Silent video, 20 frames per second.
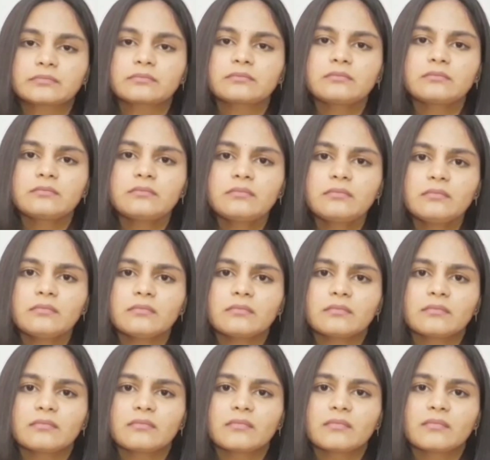
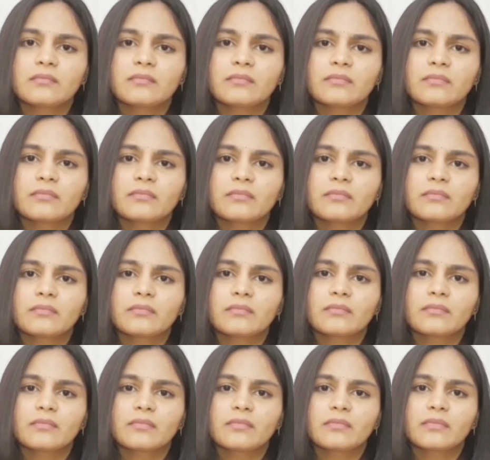
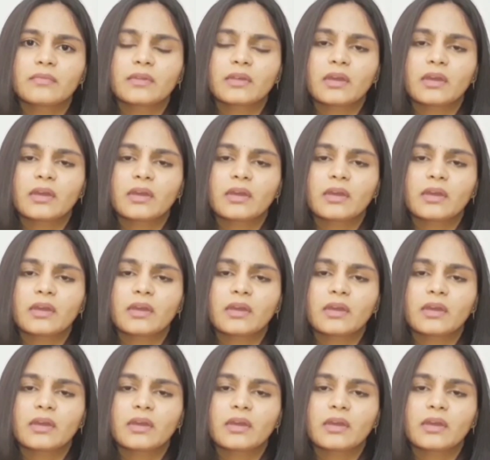No one is speaking in this clip.